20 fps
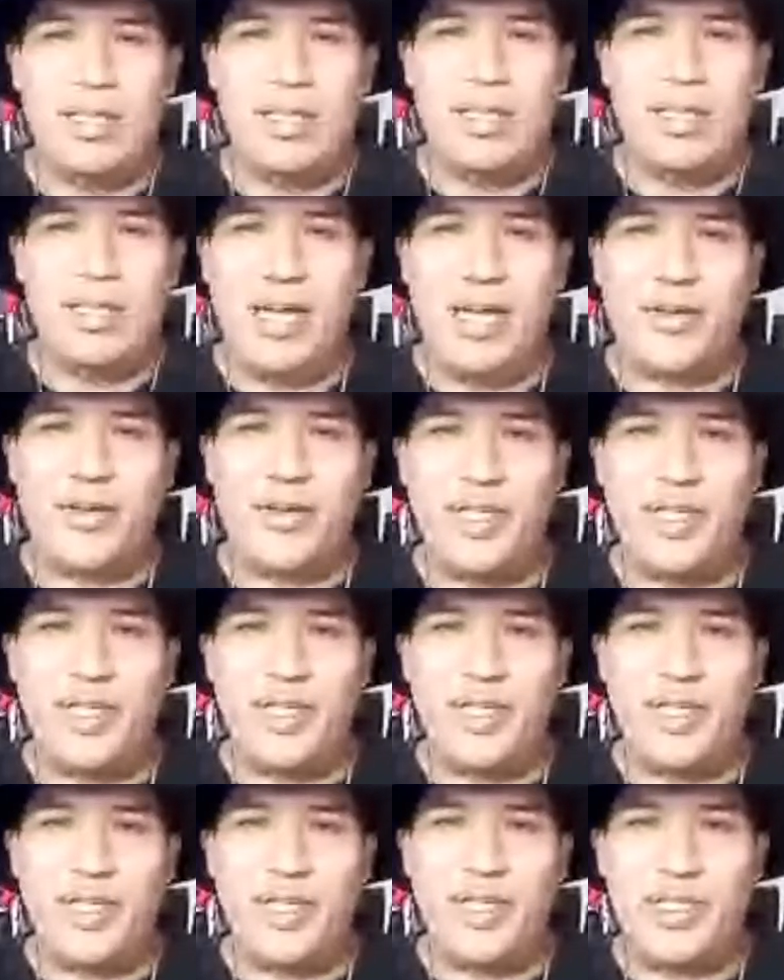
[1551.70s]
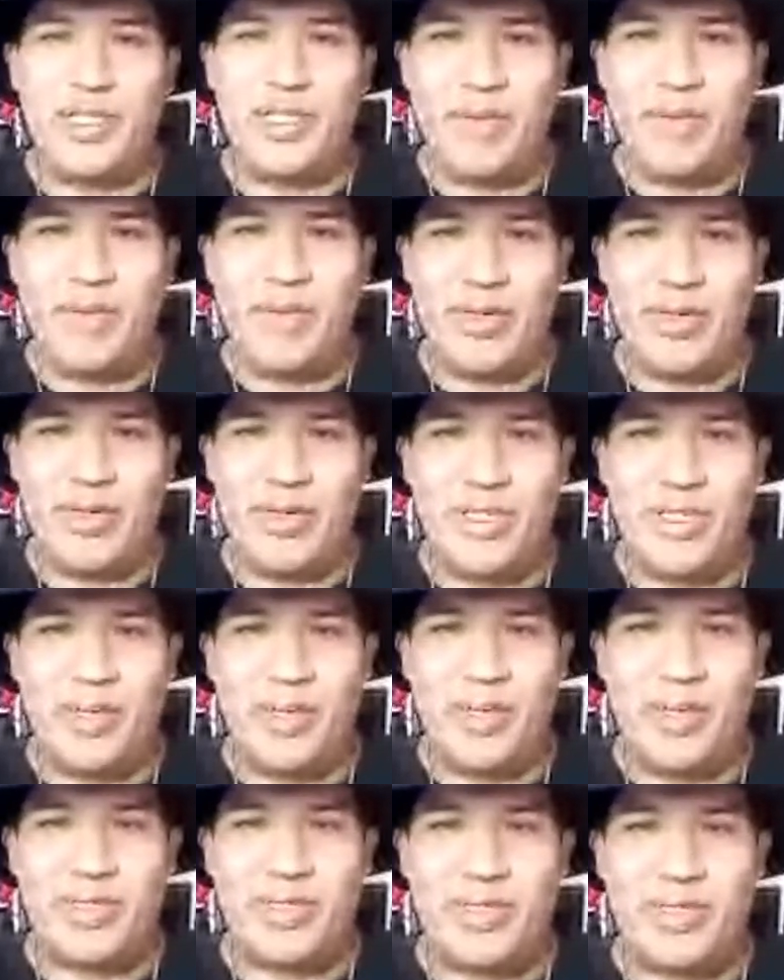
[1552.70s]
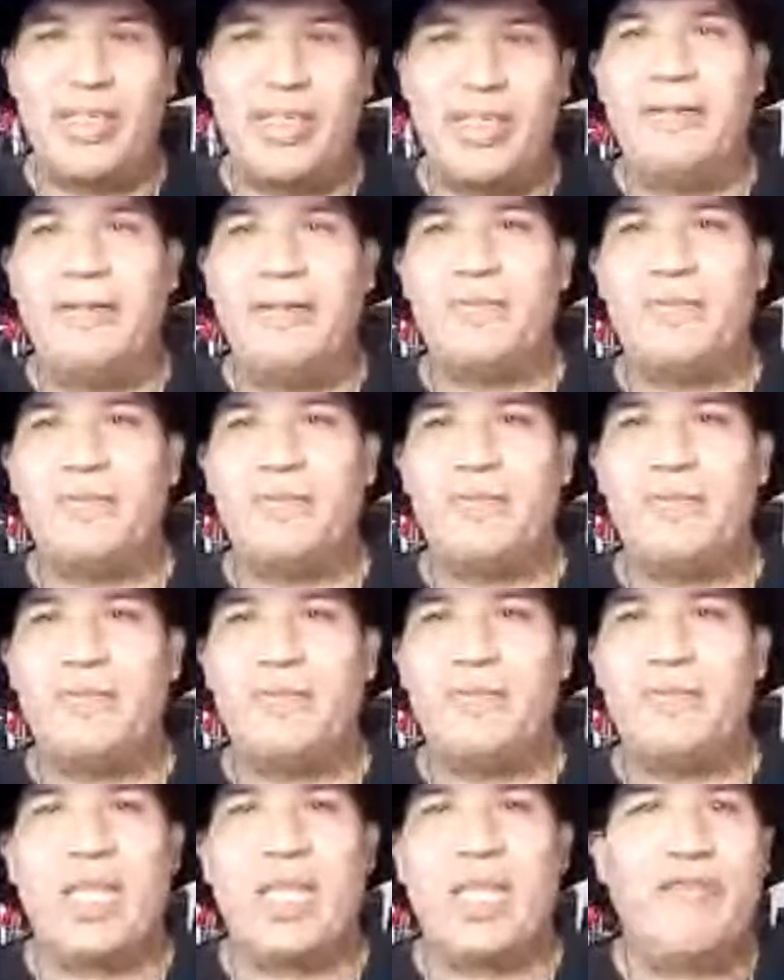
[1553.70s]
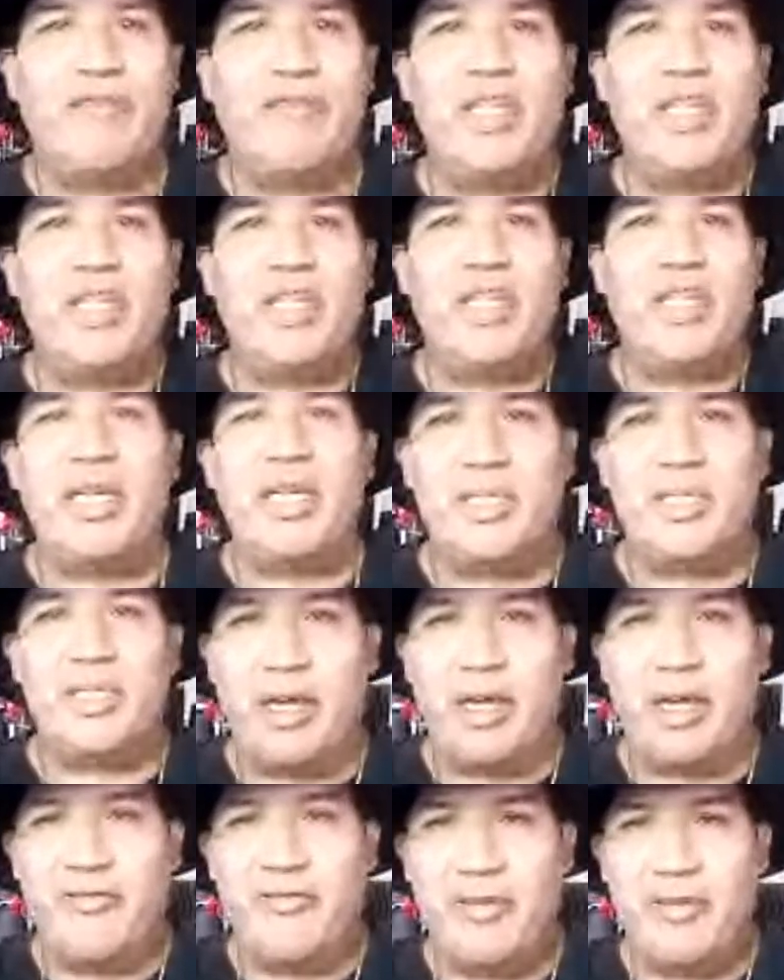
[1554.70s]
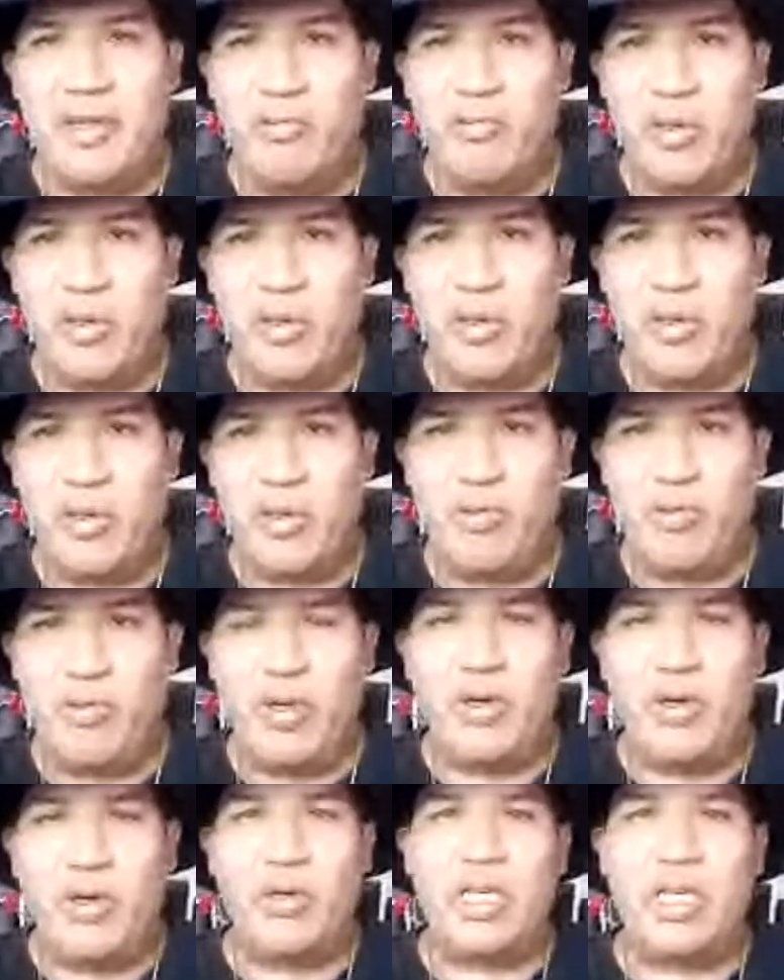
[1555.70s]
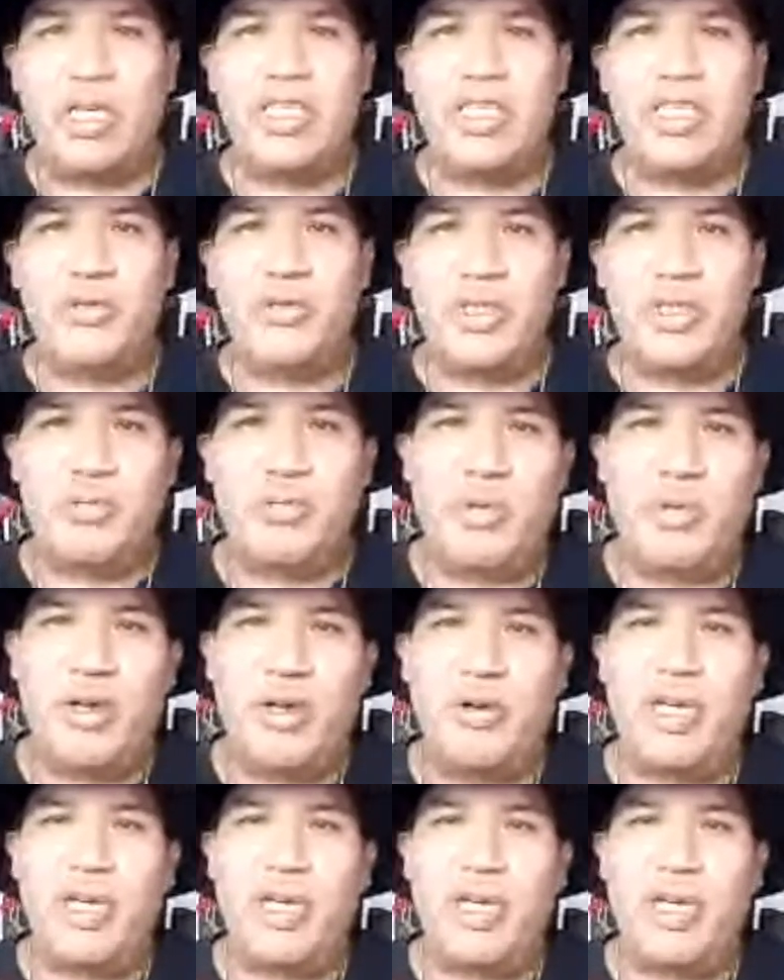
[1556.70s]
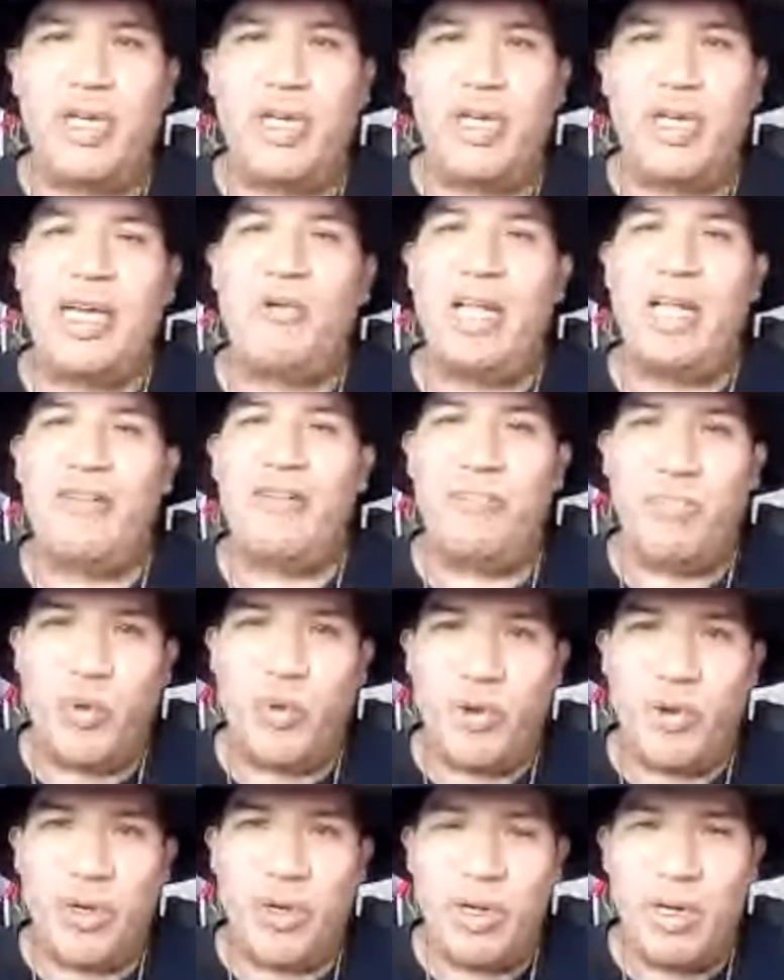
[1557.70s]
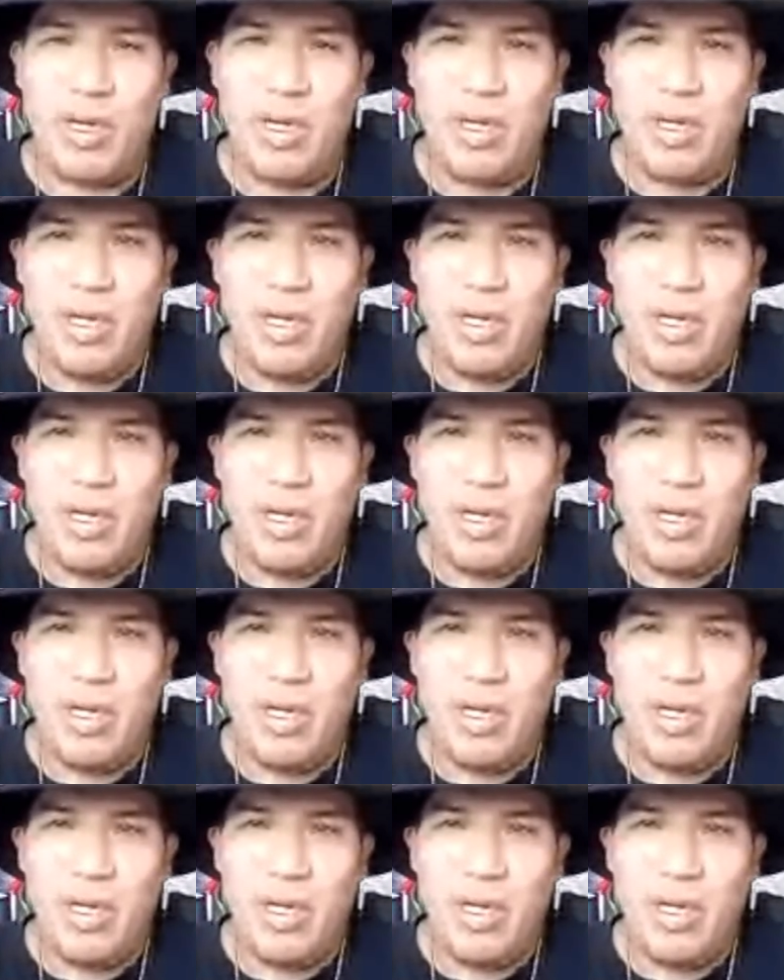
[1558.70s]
Good job, Chris Summers. Now, if this cuts off, we will continue this tomorrow, and I will have more